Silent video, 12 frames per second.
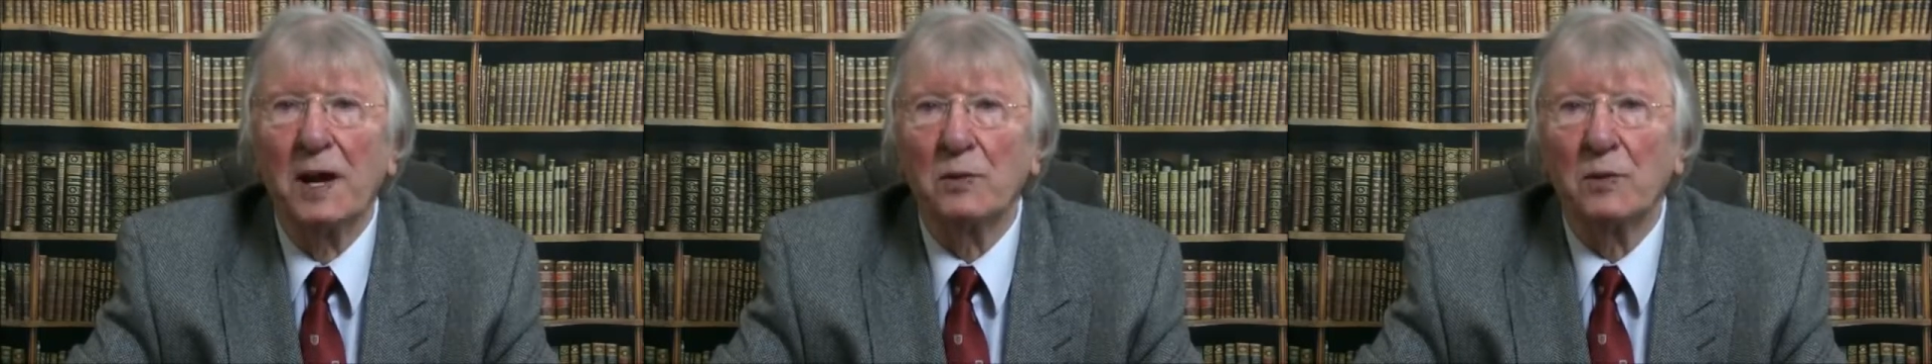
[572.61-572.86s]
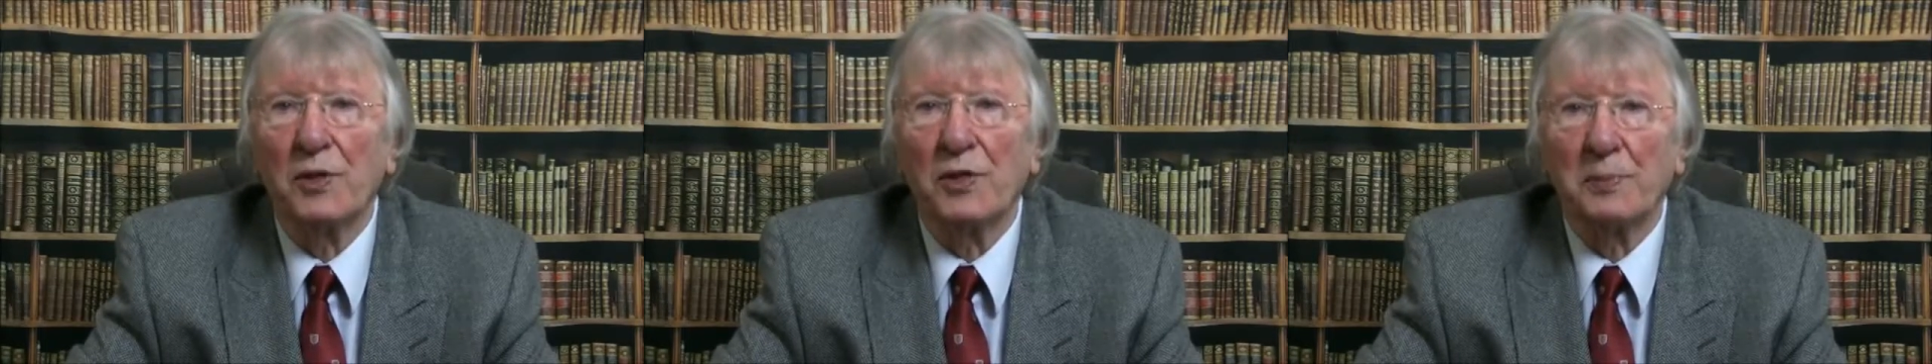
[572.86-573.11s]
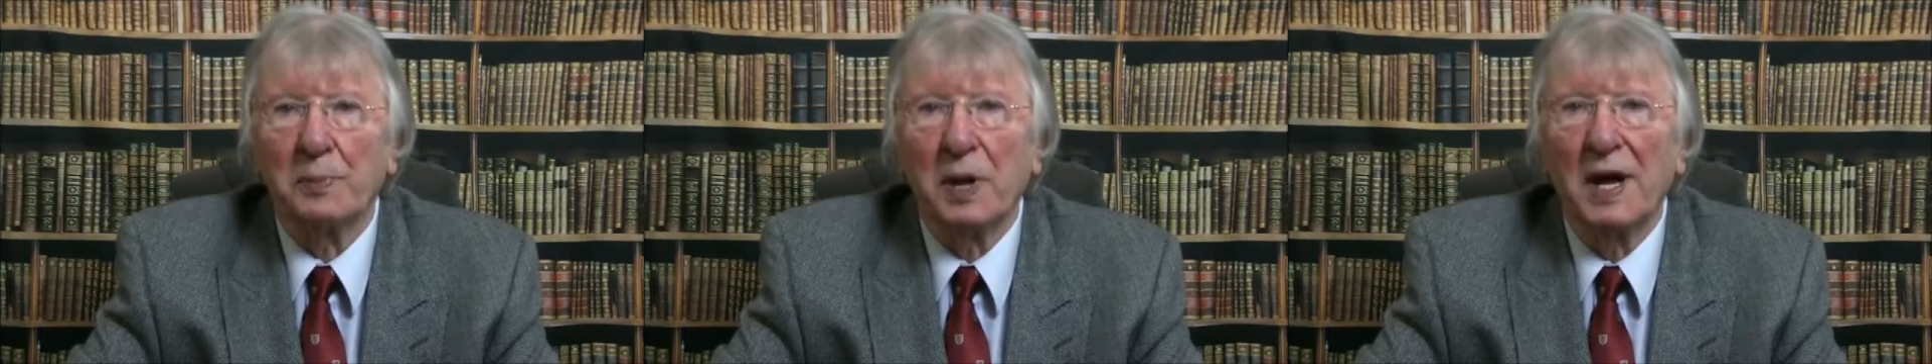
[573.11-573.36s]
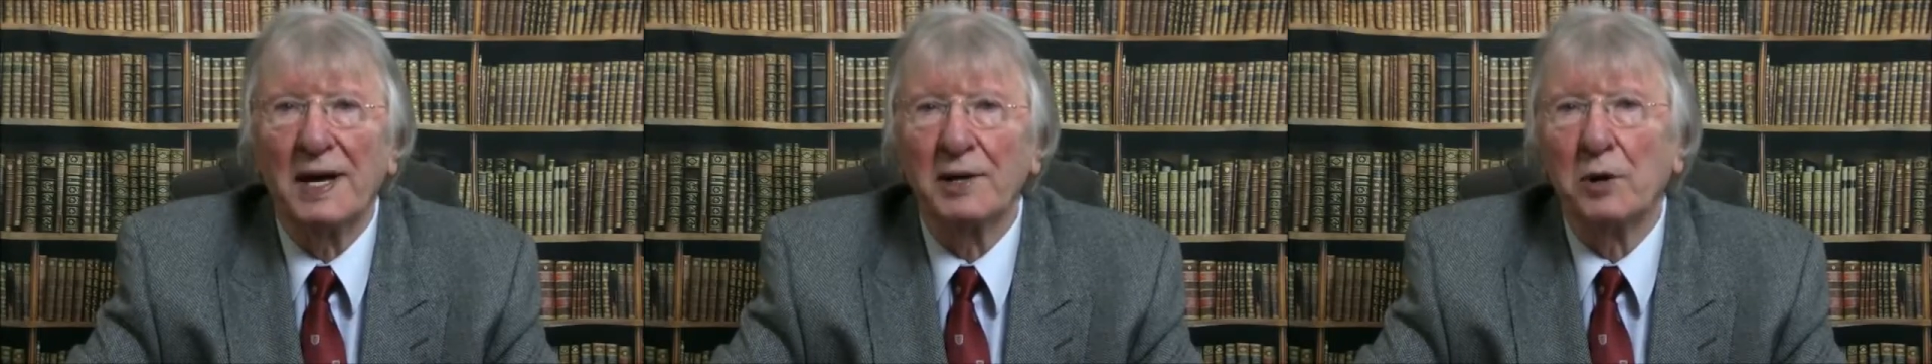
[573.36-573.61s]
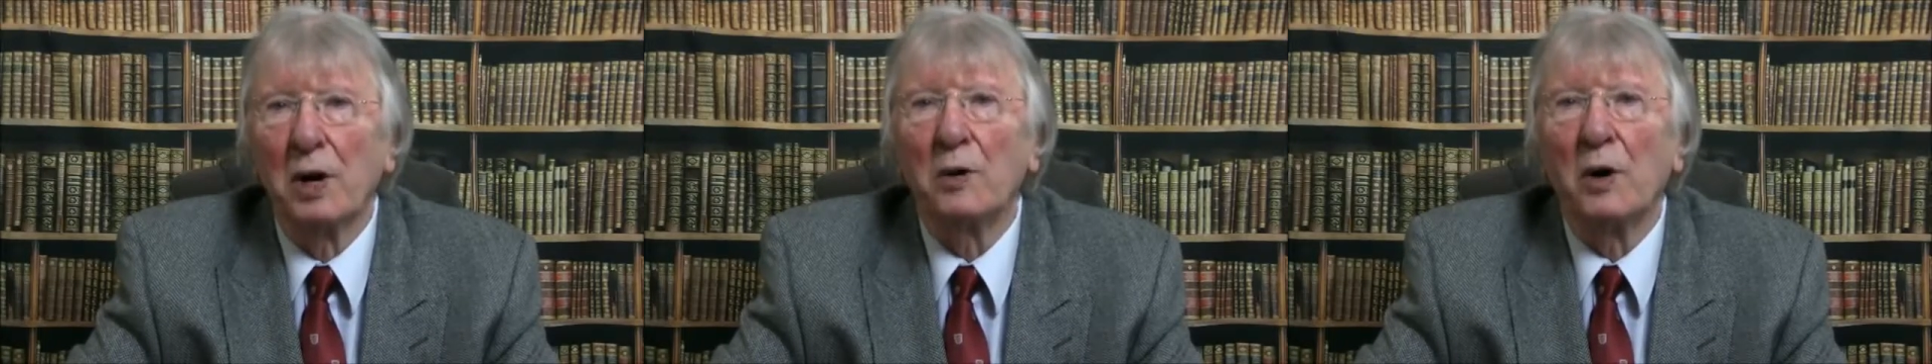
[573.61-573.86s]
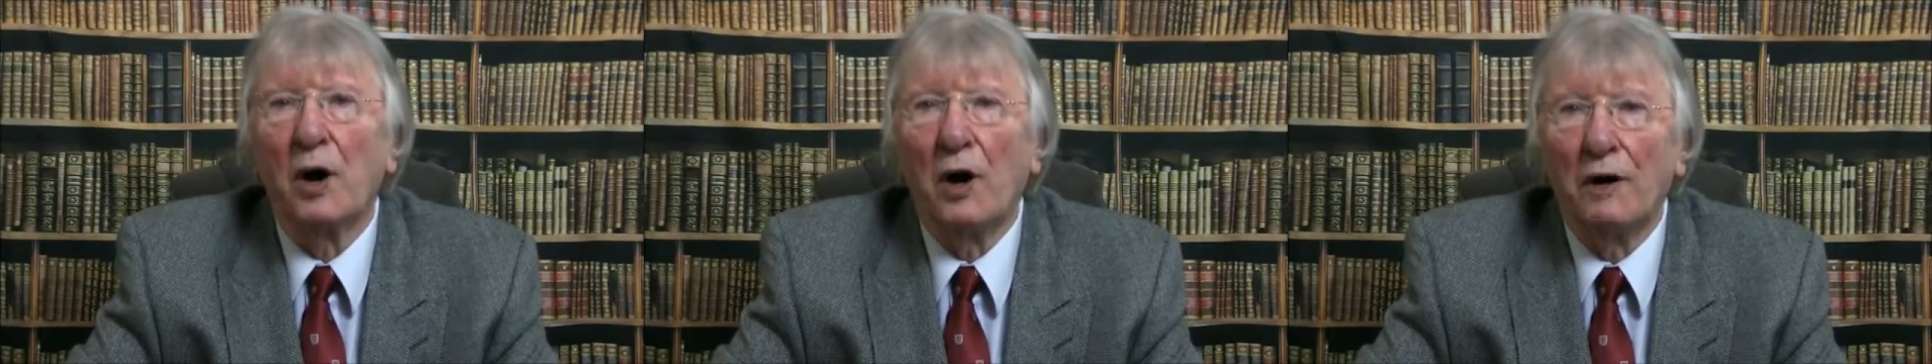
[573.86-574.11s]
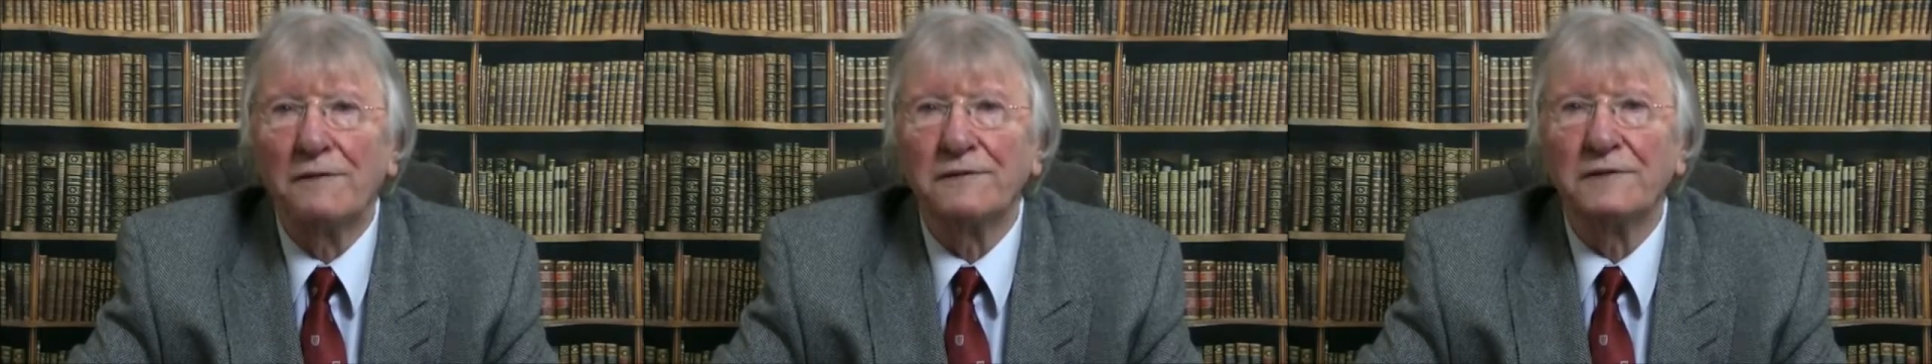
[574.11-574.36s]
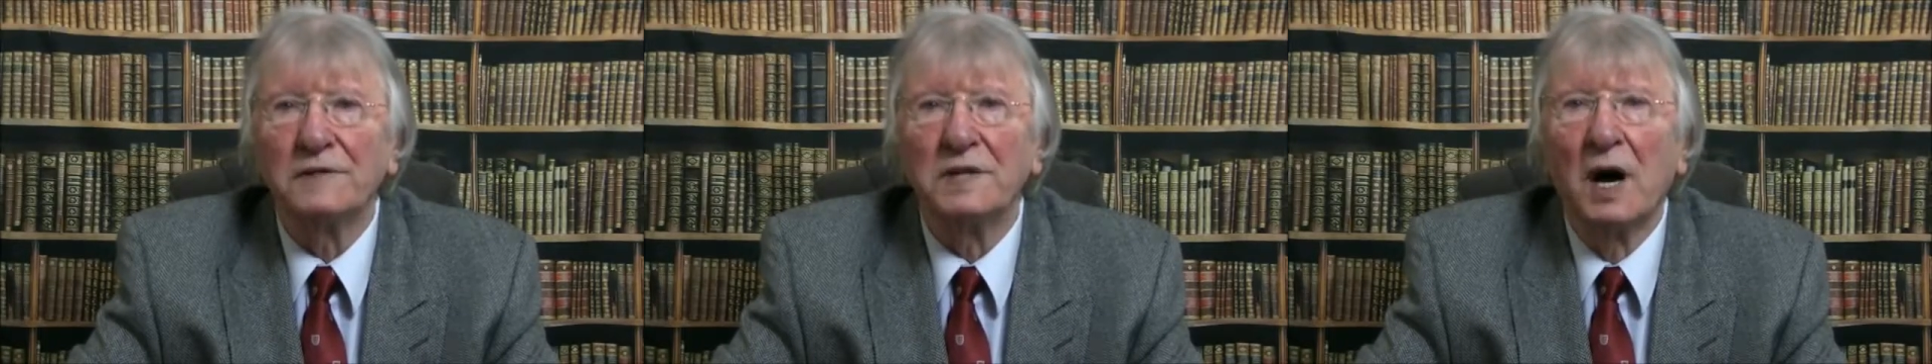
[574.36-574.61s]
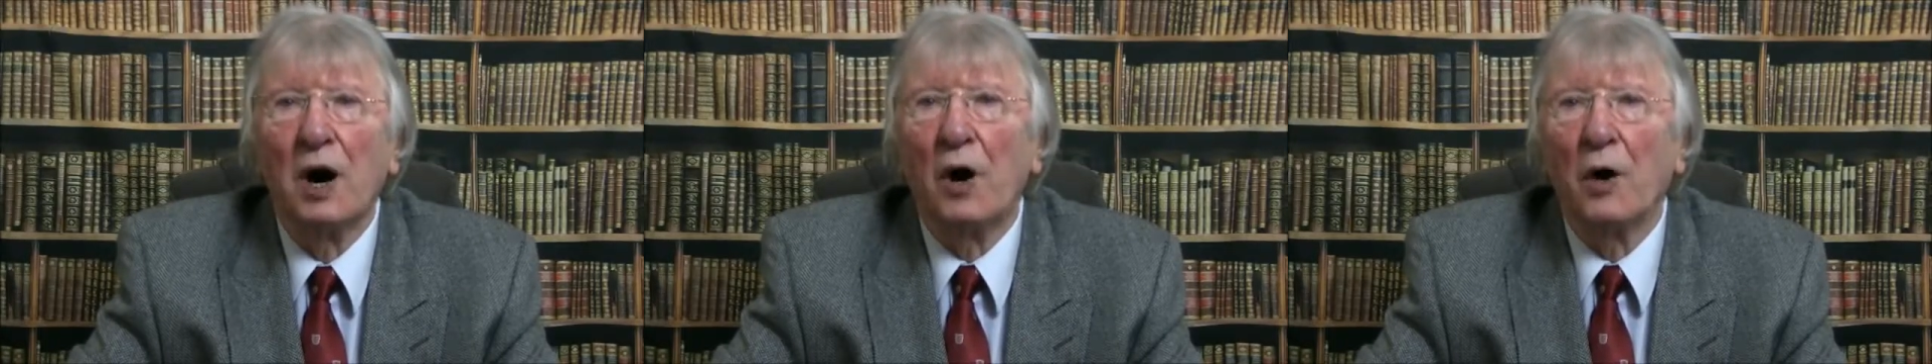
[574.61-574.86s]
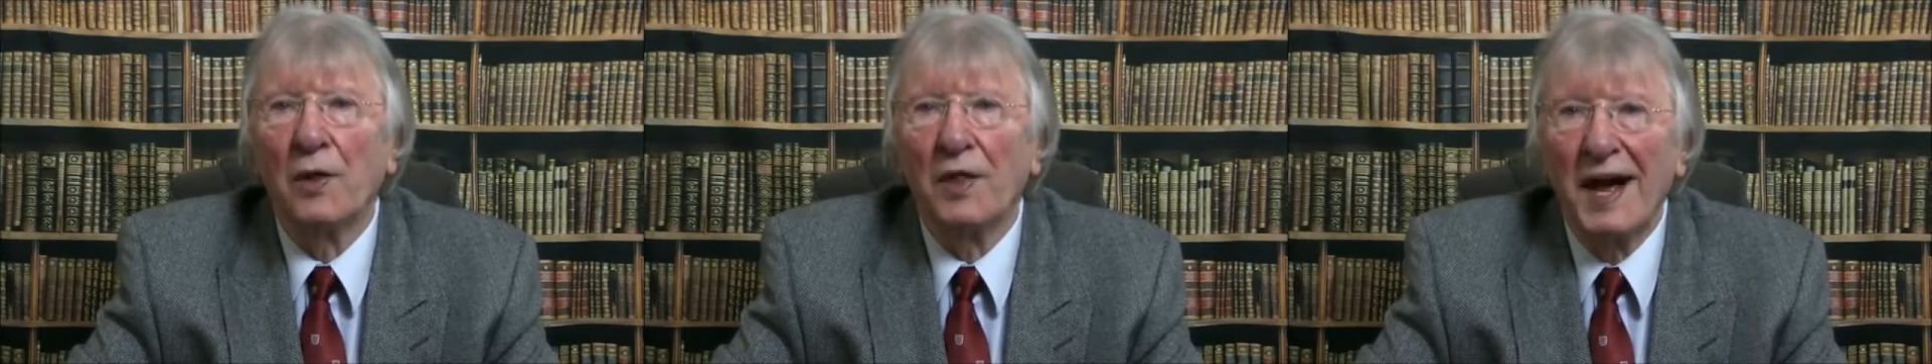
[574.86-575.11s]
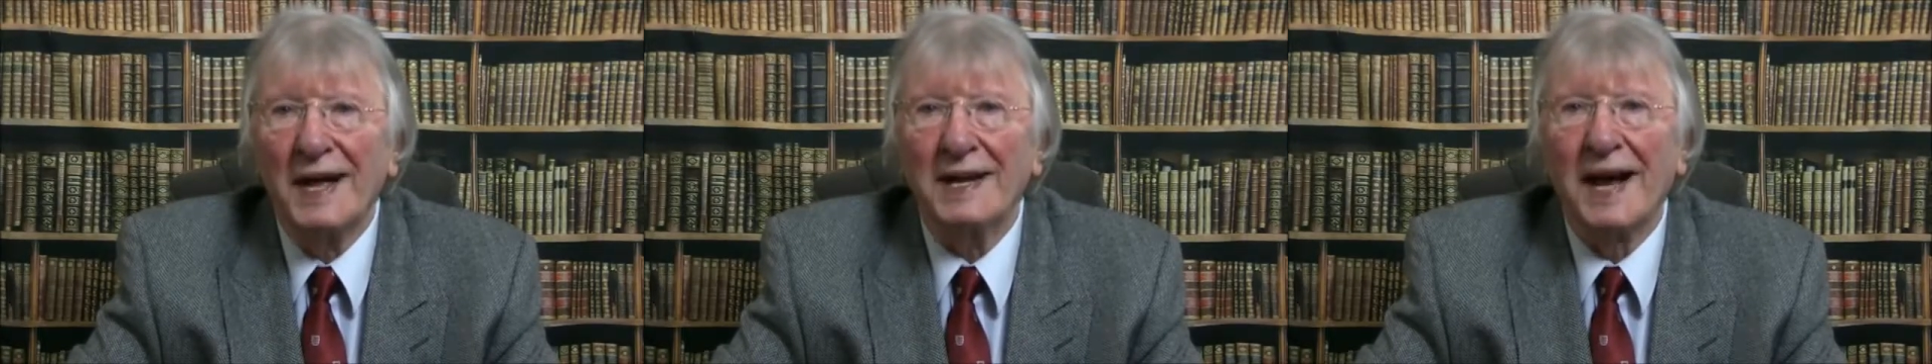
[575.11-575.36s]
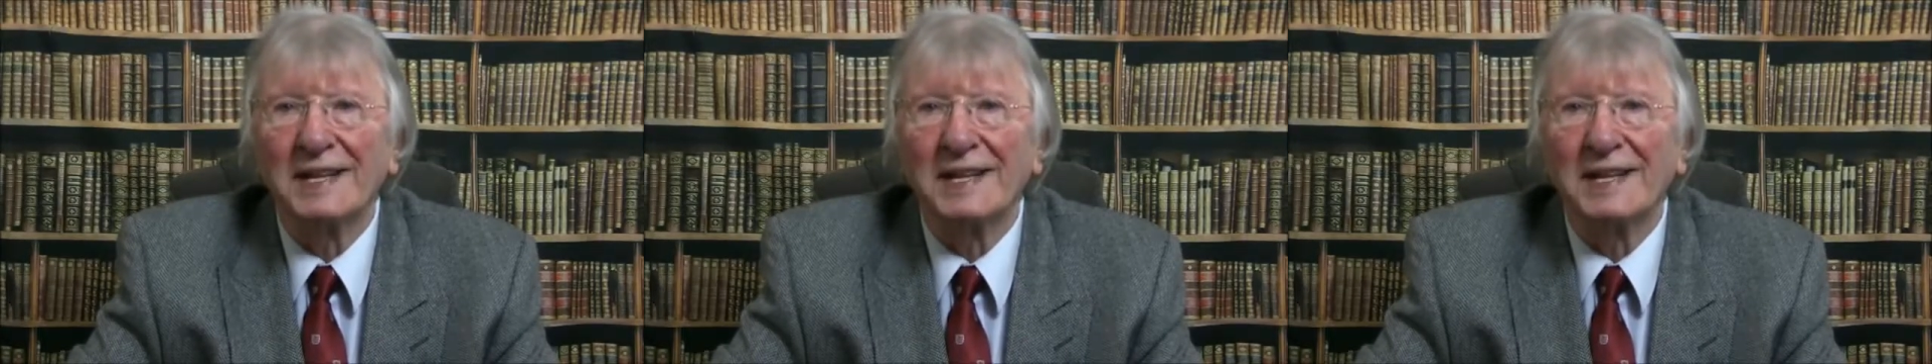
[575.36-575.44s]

with the Play-Doh off on that